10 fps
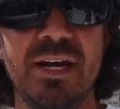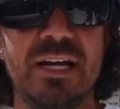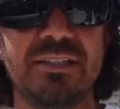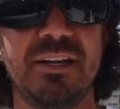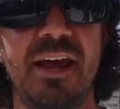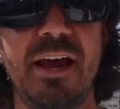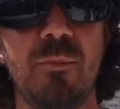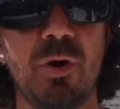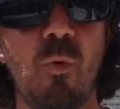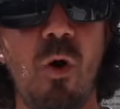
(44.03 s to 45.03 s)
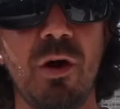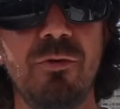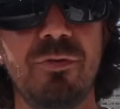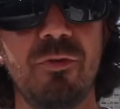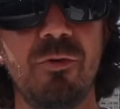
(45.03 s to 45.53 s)
and today I'm going to walk
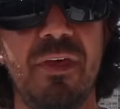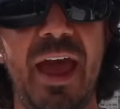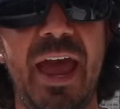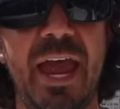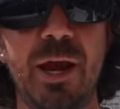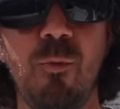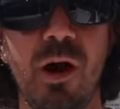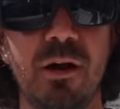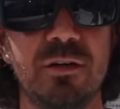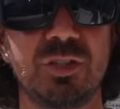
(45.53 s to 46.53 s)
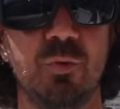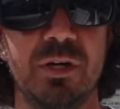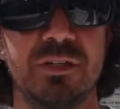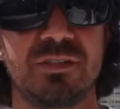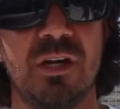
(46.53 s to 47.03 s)
you through the Haywire
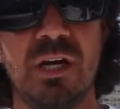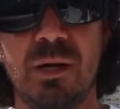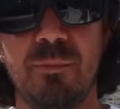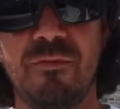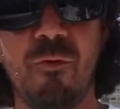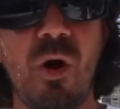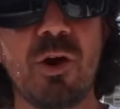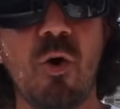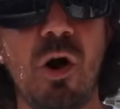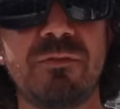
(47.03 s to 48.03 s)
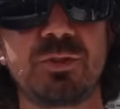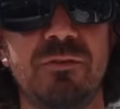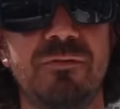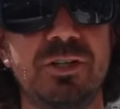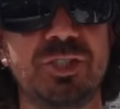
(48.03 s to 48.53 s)
Twist. Before I go offshore
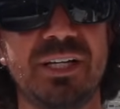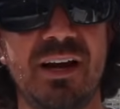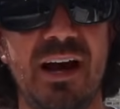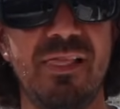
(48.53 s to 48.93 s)
fishing, I